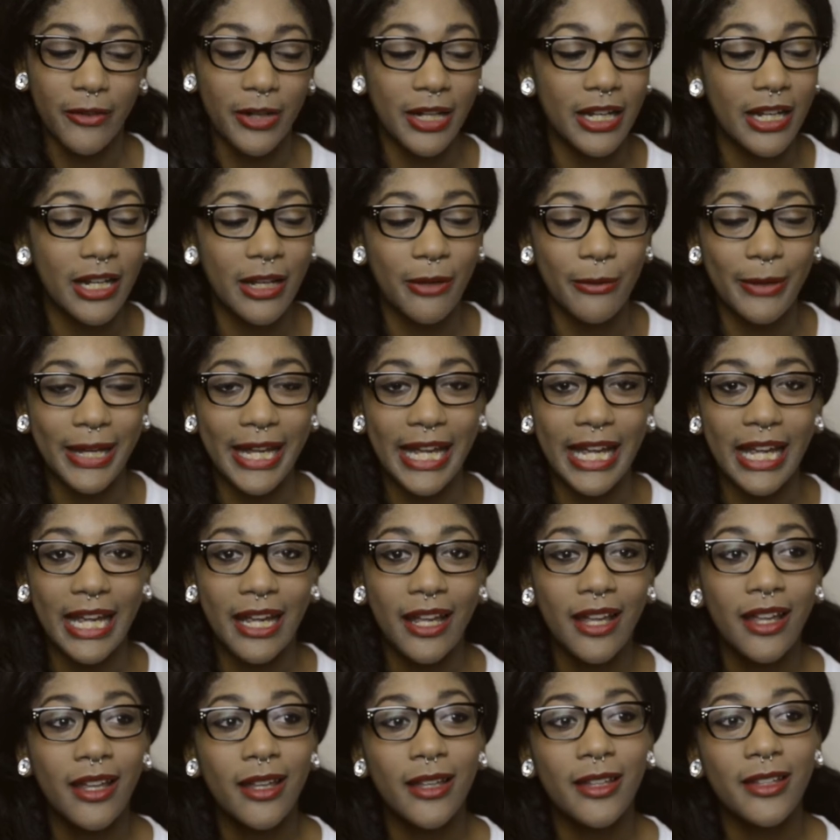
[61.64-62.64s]
Anyway,
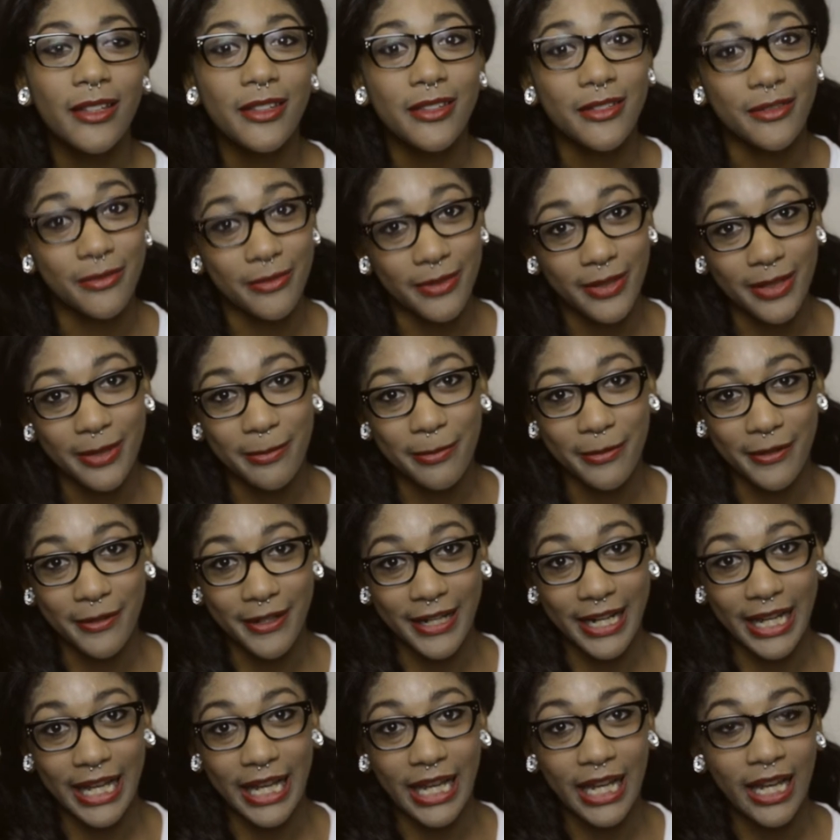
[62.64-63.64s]
it's really
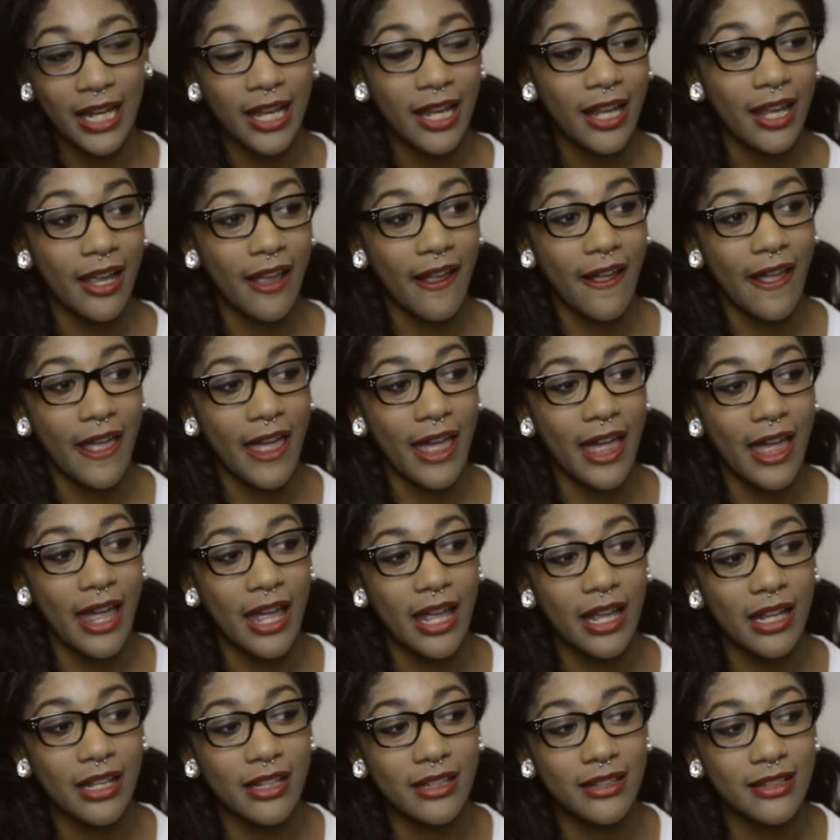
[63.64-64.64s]
pretty.
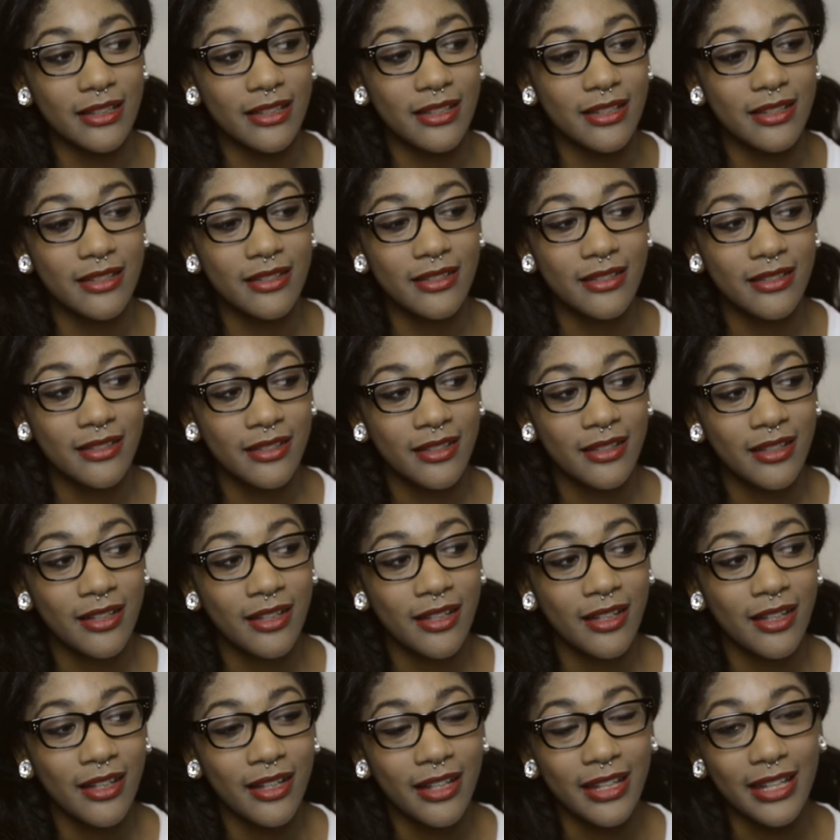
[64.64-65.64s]
And
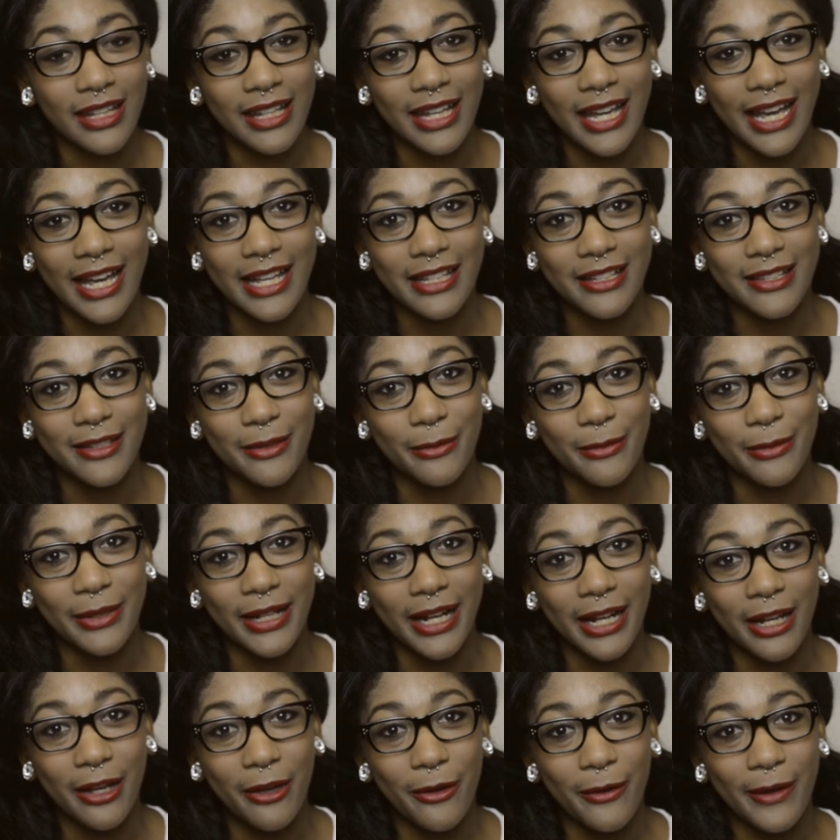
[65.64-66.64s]
yeah, so when
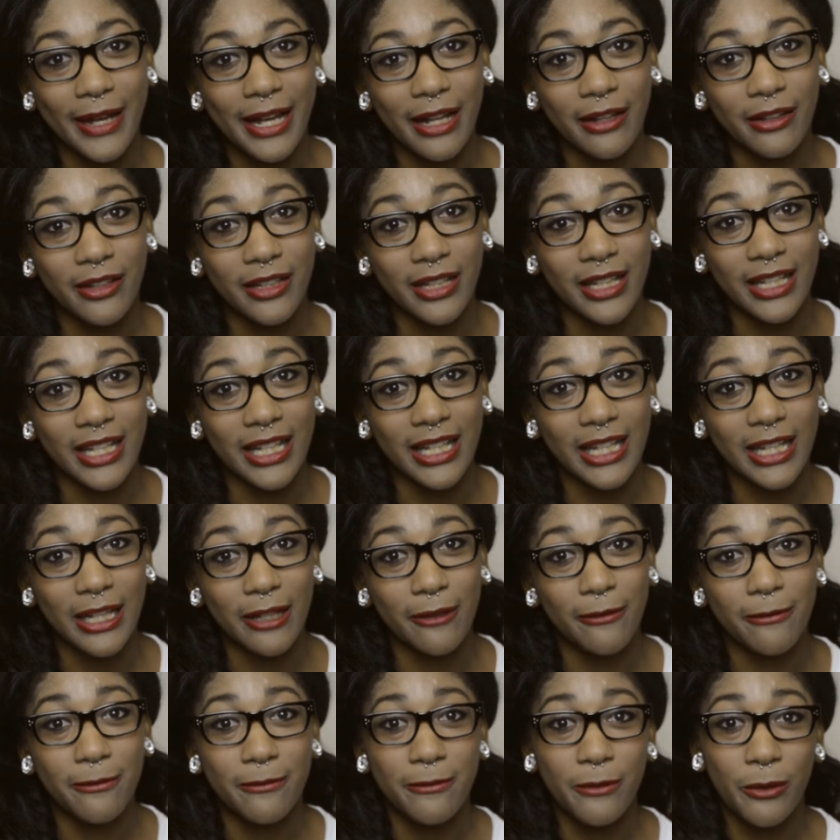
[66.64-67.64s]
I go out
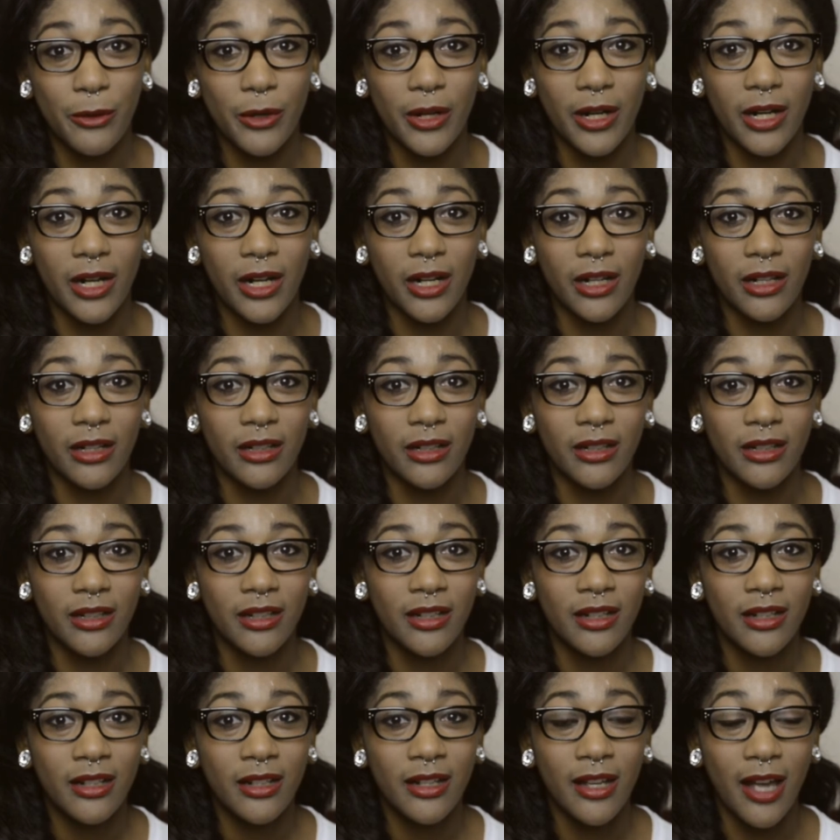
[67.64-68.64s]
looking for
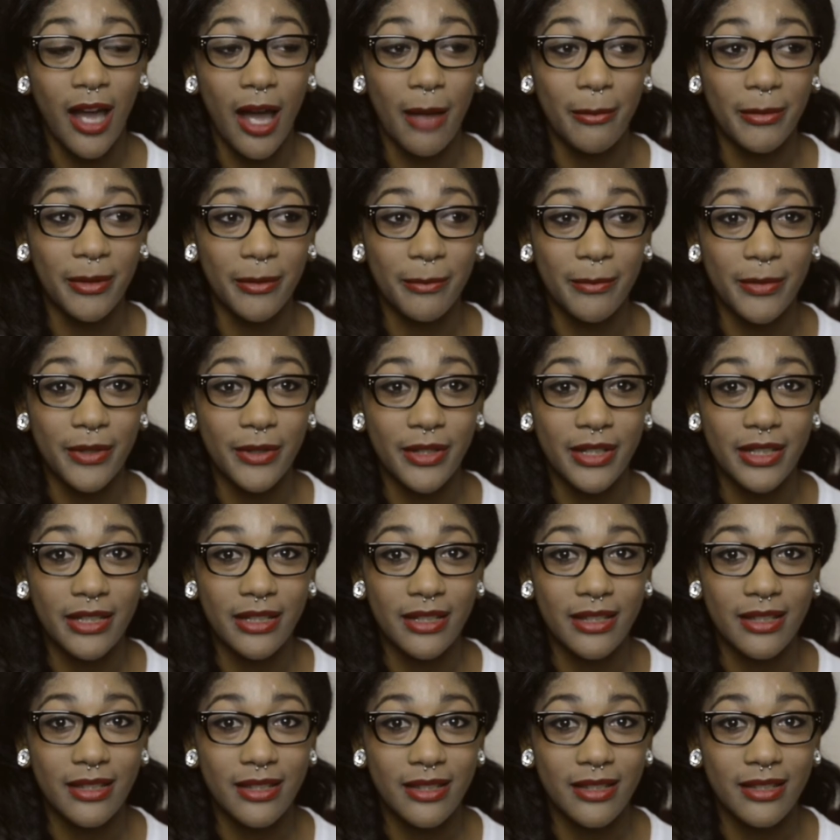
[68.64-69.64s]
comic
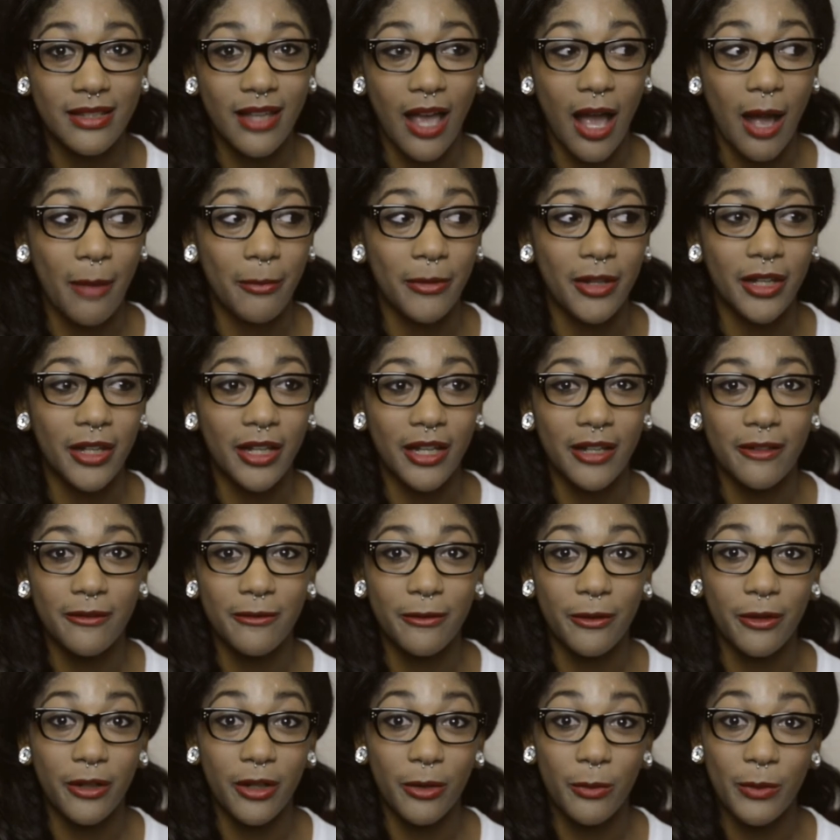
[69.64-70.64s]
books, I'm looking
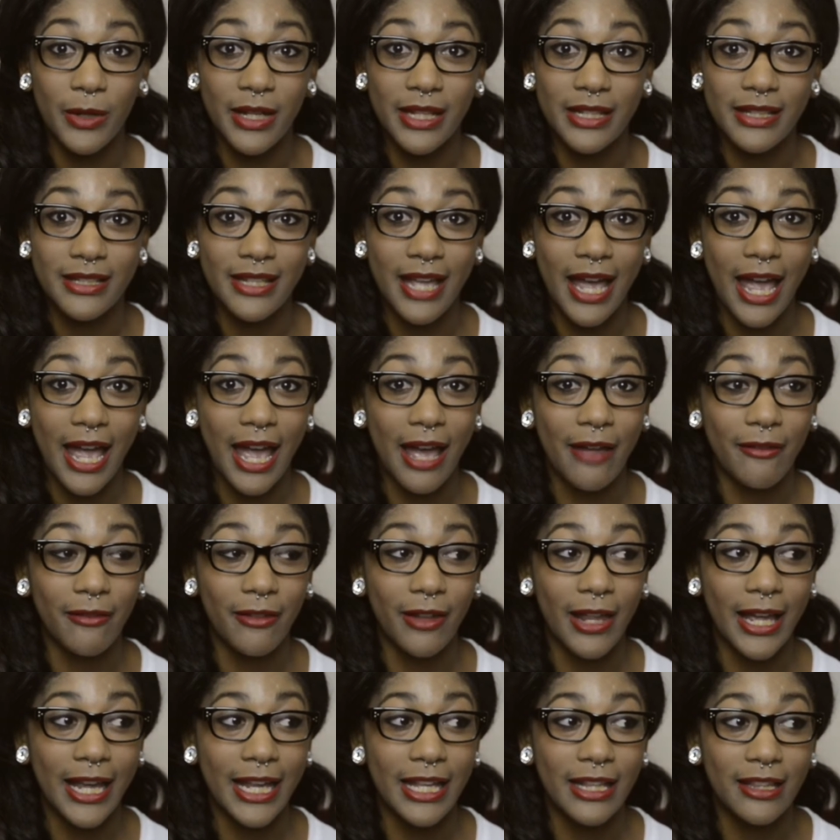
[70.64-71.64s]
for the ones that have
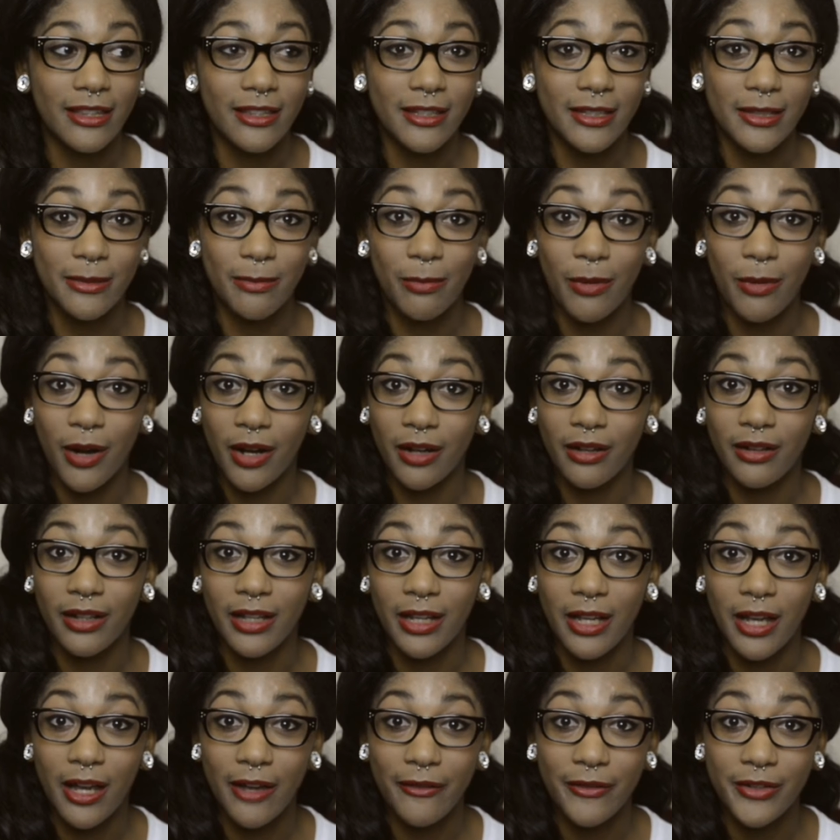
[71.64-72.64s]
like the sparkly
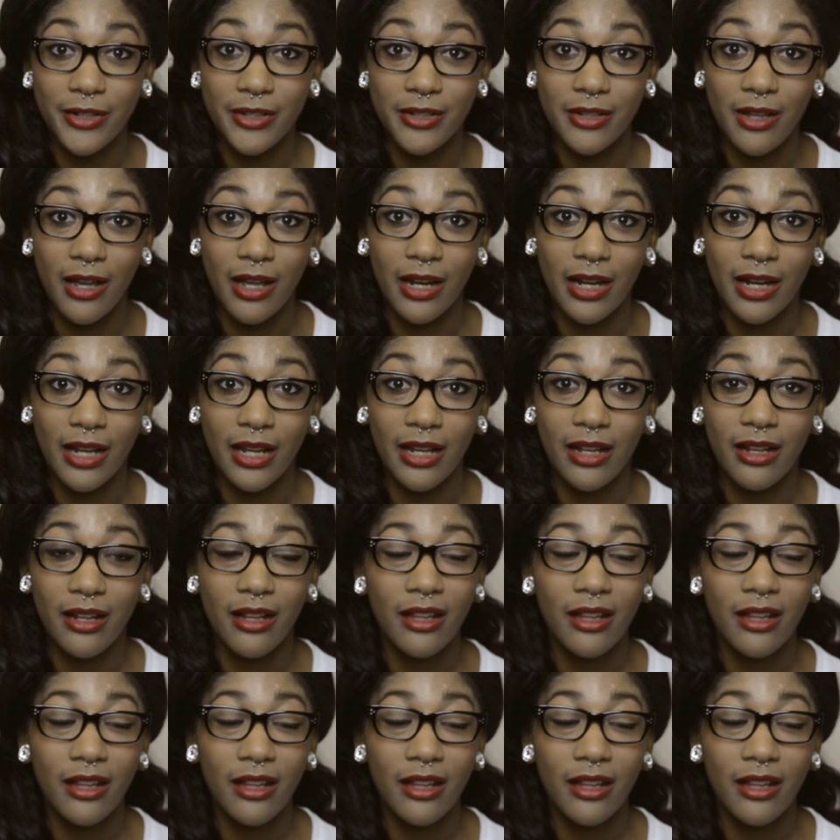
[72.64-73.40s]
covers on it.